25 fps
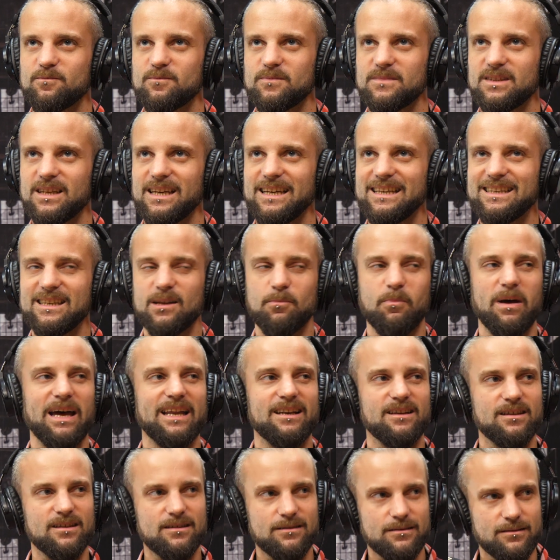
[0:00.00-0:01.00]

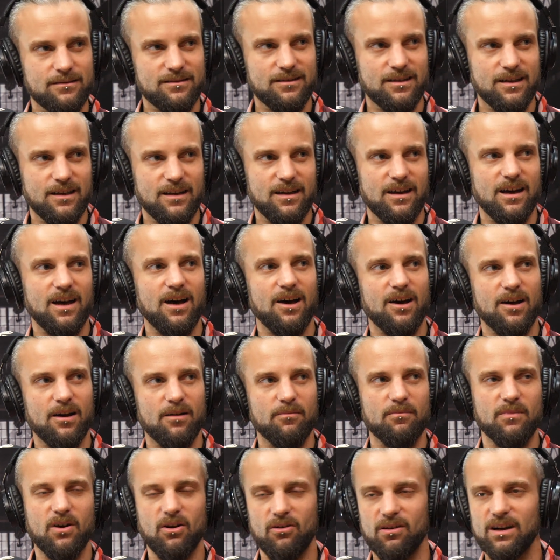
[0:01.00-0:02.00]
independent,
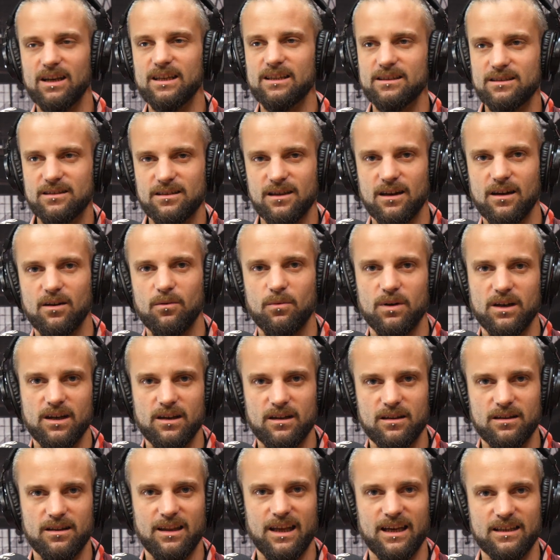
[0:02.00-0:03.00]
or at least
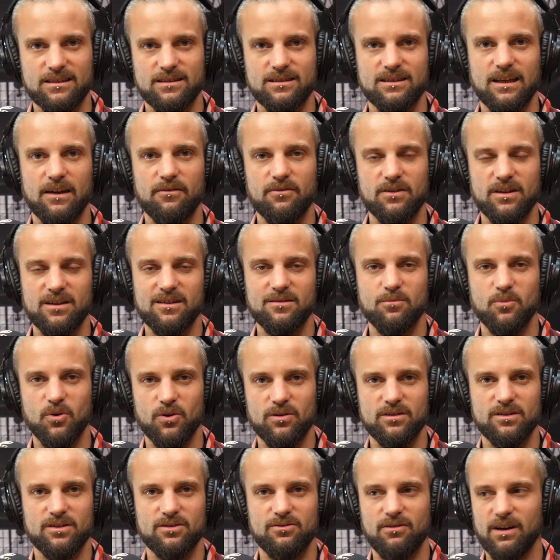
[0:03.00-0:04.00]
that's definitely more
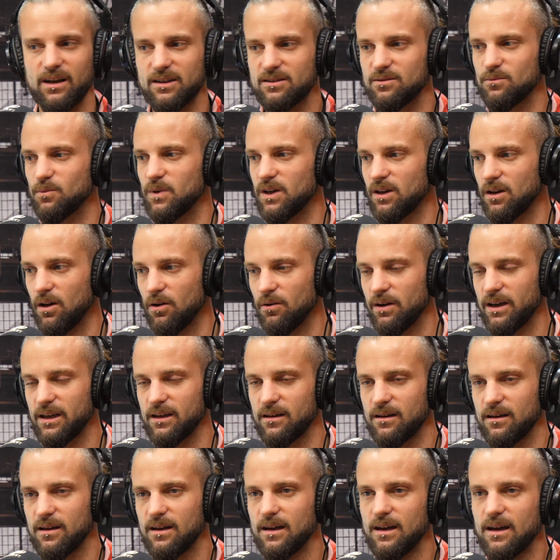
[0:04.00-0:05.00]
in the direction we're going.